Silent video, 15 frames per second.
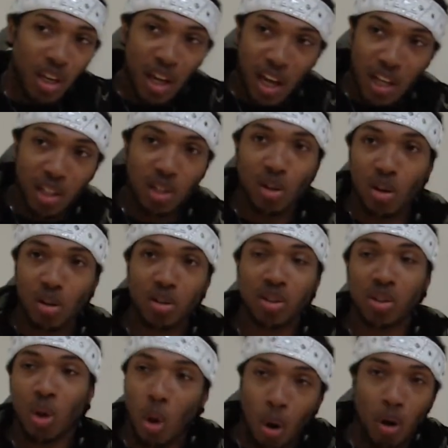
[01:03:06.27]
in
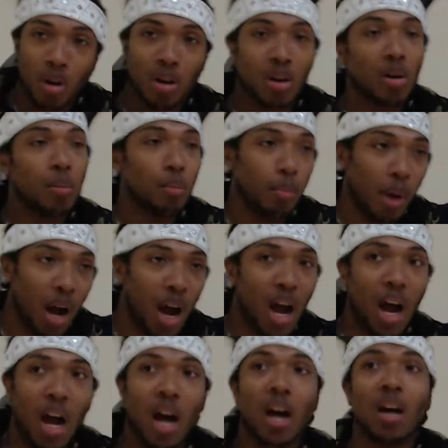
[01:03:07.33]
your talk.
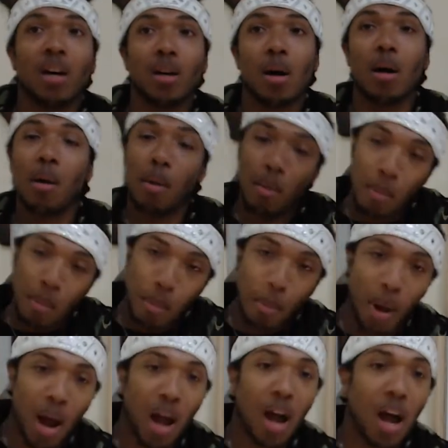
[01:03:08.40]
Ma,
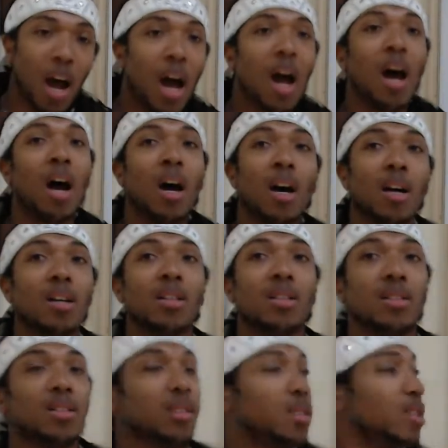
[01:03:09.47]
ma,
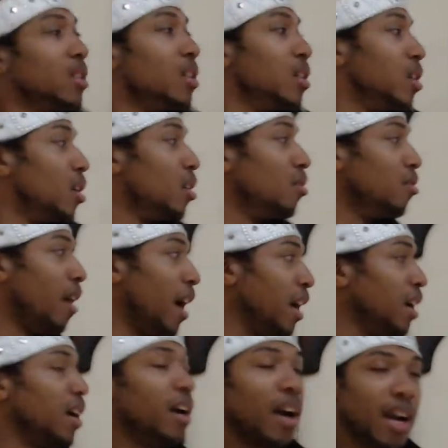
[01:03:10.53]

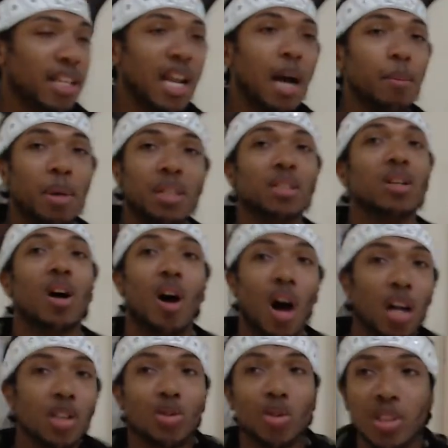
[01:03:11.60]
right? And that means
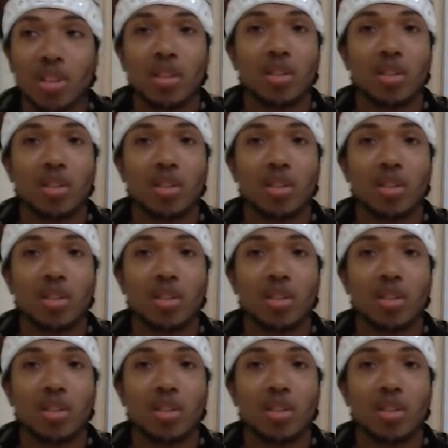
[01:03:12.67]
100.